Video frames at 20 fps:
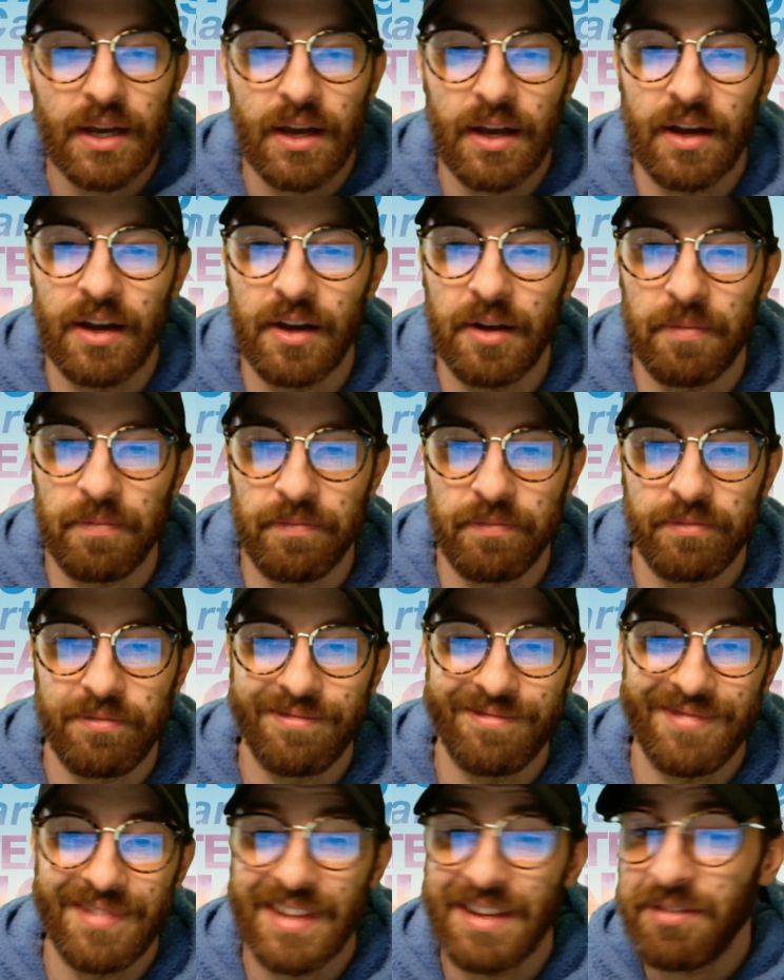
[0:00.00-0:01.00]

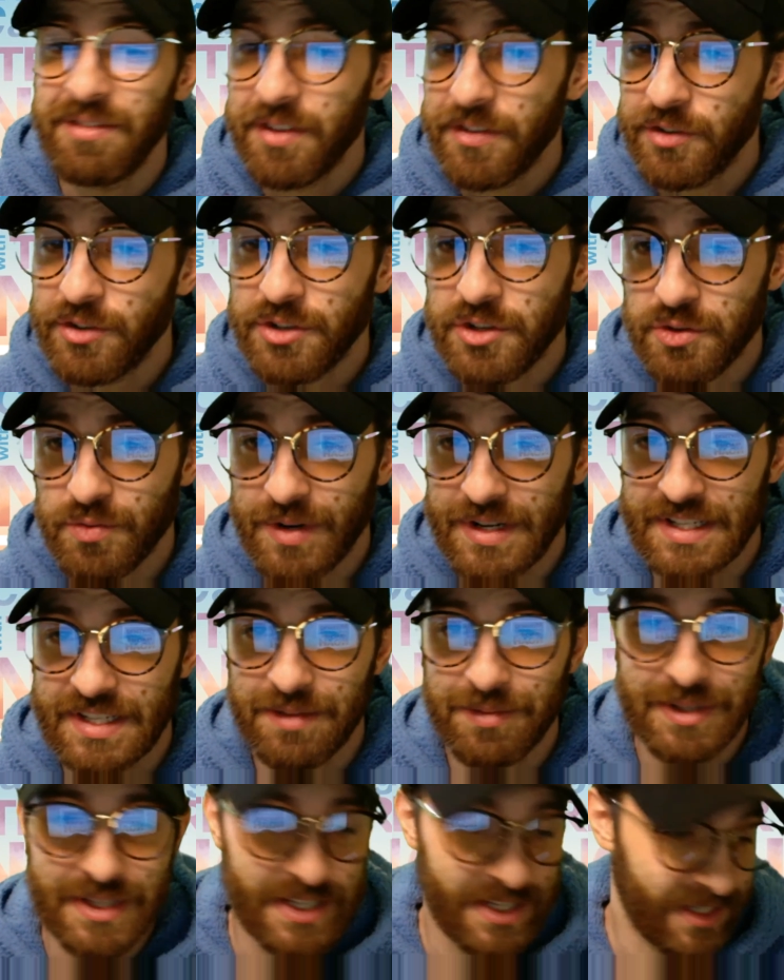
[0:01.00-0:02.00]
Even if you just want to
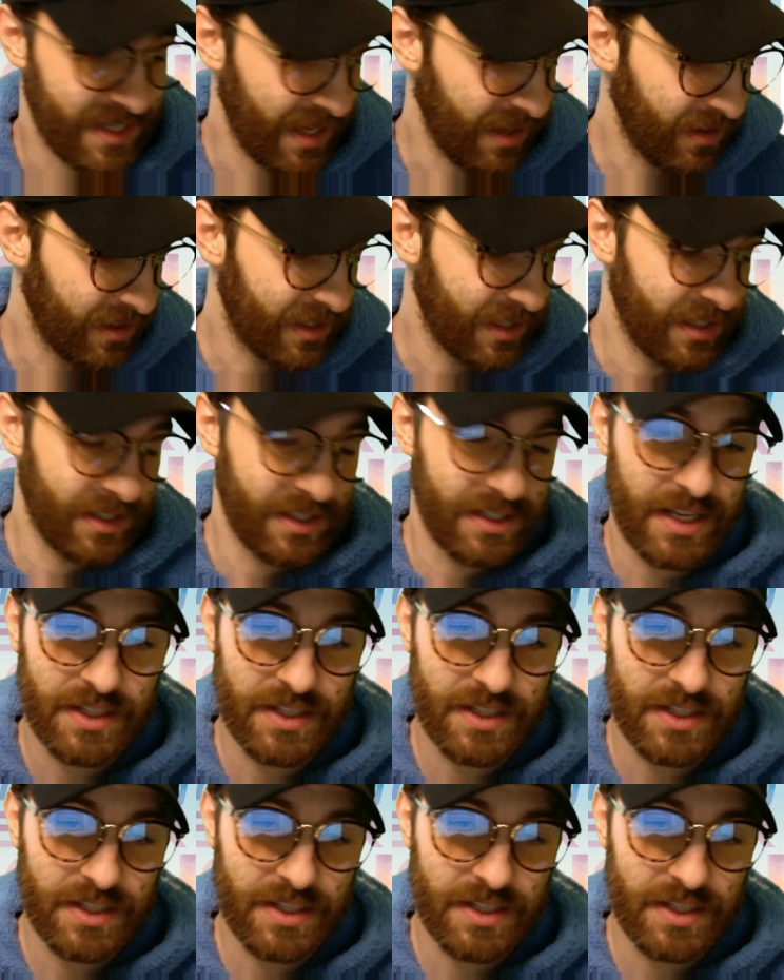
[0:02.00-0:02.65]
send me the skeletons,